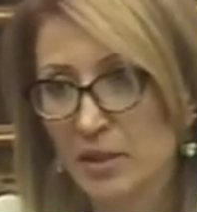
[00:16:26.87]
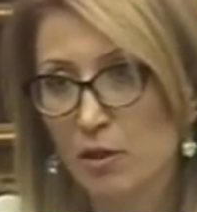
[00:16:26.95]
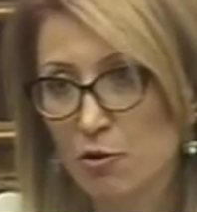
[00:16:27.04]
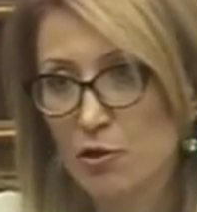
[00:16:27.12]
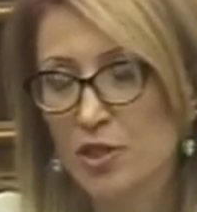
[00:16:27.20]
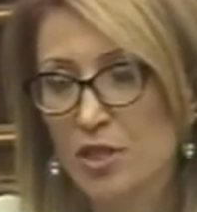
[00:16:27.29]

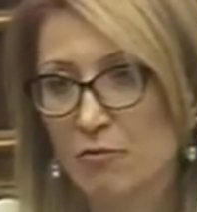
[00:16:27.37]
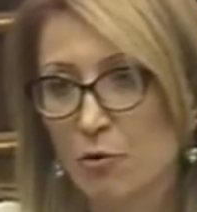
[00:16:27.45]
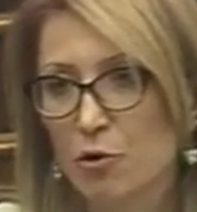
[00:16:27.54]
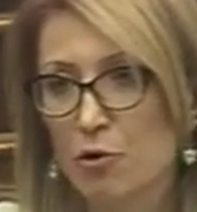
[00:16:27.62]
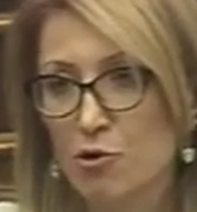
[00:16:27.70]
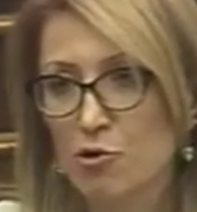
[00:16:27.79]
This is
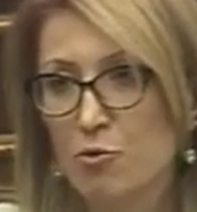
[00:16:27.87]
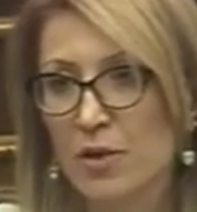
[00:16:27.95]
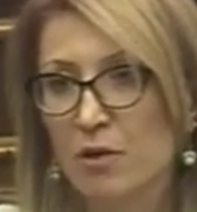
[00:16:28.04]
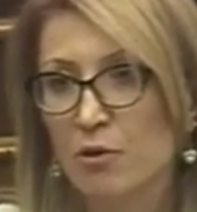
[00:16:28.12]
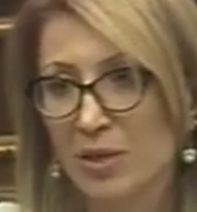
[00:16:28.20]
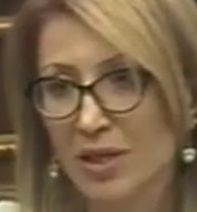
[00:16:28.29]
what
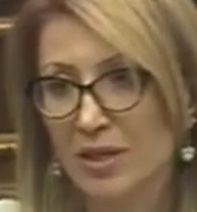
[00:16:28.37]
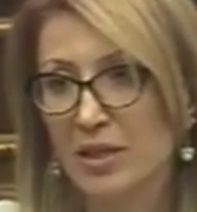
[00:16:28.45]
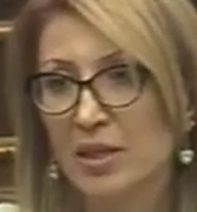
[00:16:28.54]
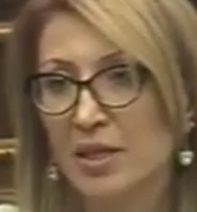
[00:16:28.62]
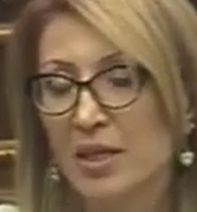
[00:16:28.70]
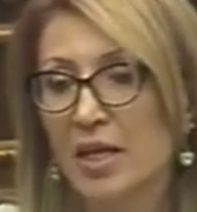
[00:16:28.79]
we
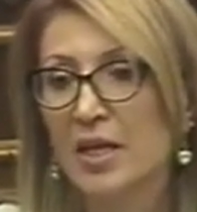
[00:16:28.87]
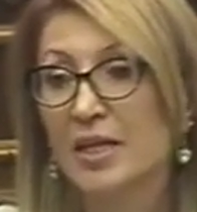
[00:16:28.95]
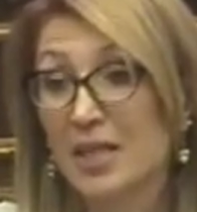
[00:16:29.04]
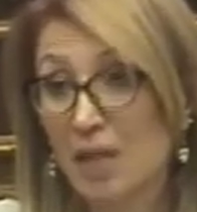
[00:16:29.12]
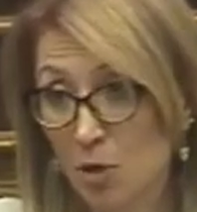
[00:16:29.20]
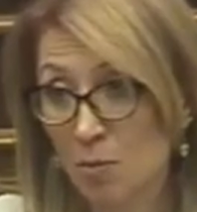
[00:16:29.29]
say when
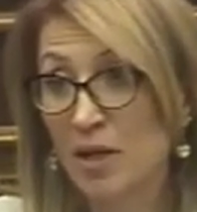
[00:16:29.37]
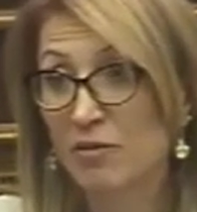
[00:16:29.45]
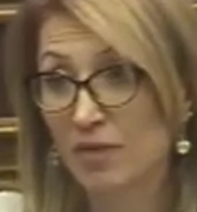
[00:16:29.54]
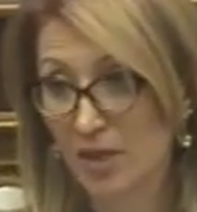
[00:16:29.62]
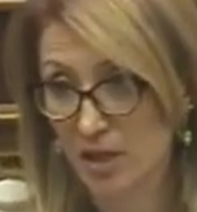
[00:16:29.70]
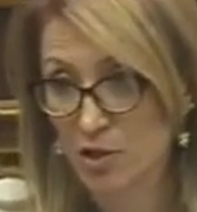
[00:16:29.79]
we
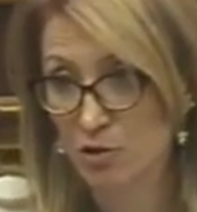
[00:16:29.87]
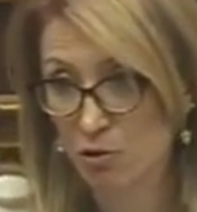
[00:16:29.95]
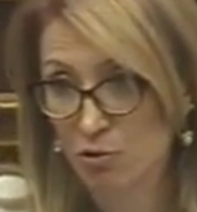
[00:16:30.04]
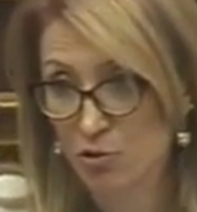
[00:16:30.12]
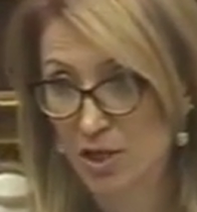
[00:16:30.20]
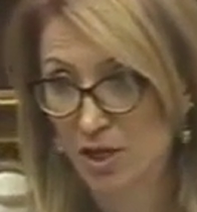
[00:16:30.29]
mean
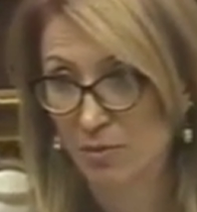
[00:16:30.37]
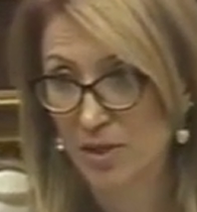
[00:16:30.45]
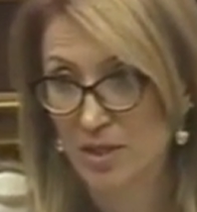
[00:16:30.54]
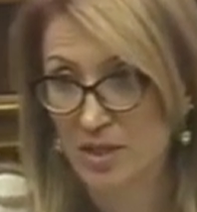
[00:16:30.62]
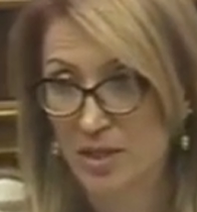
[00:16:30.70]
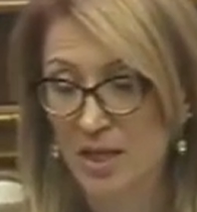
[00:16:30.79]

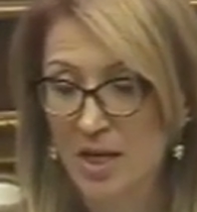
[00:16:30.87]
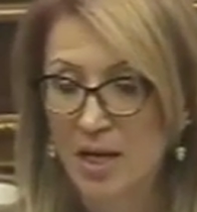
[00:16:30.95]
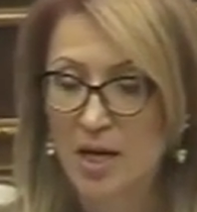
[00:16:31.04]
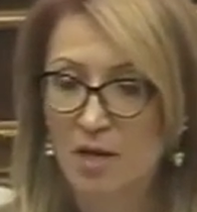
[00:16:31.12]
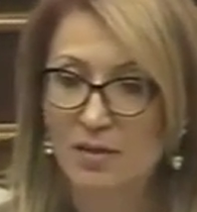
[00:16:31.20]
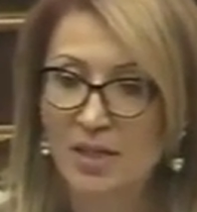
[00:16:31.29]

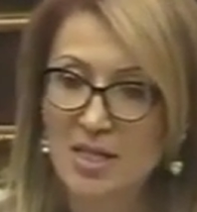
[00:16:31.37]
oversight.